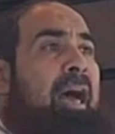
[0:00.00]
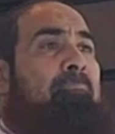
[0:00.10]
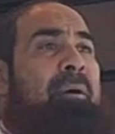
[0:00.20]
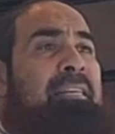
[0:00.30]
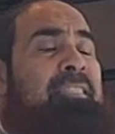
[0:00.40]
A
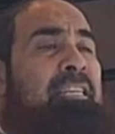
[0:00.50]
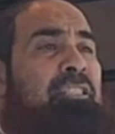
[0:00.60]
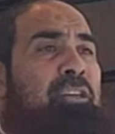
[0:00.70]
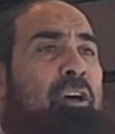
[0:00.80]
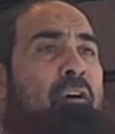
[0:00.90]

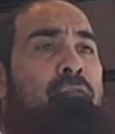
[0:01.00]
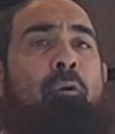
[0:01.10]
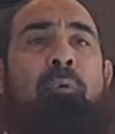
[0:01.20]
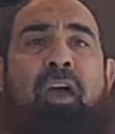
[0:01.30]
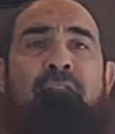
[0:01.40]
message
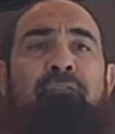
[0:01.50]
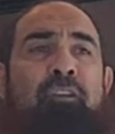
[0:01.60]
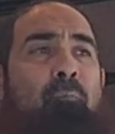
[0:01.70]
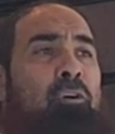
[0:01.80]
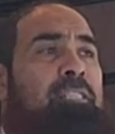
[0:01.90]
from every
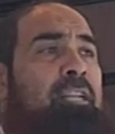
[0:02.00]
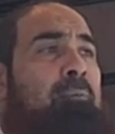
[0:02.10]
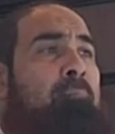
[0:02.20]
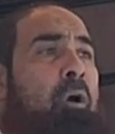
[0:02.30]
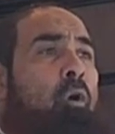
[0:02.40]

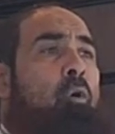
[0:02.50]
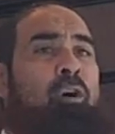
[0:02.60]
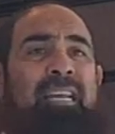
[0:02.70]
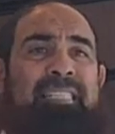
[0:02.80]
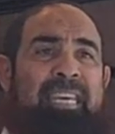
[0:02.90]
Muslim who
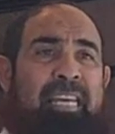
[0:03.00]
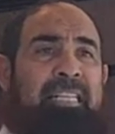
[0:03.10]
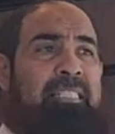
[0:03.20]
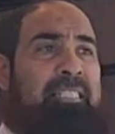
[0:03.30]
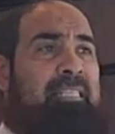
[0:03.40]
got
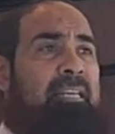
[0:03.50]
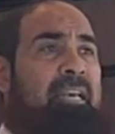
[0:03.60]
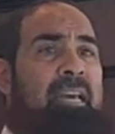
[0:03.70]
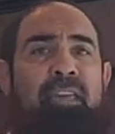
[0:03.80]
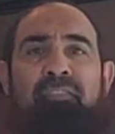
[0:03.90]
killed
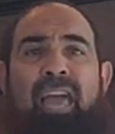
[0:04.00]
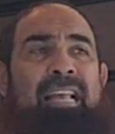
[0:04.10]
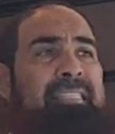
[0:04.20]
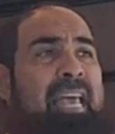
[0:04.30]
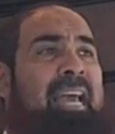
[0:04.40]
in the
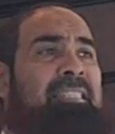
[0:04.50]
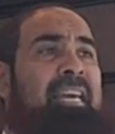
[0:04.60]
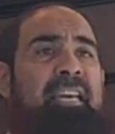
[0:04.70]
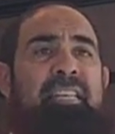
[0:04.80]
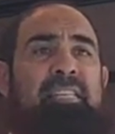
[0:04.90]
attacks
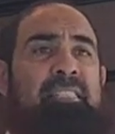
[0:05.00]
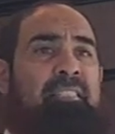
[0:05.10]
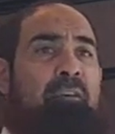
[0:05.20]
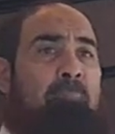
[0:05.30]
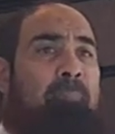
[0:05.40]

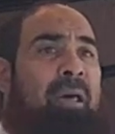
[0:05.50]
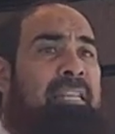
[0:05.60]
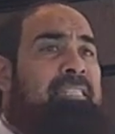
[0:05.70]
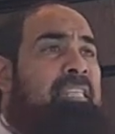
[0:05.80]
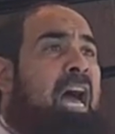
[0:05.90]
against
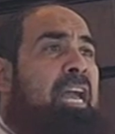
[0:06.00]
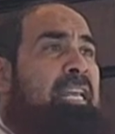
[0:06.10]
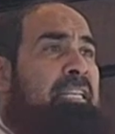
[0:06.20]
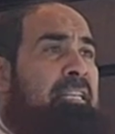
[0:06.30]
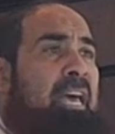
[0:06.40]

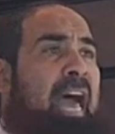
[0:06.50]
Palestine,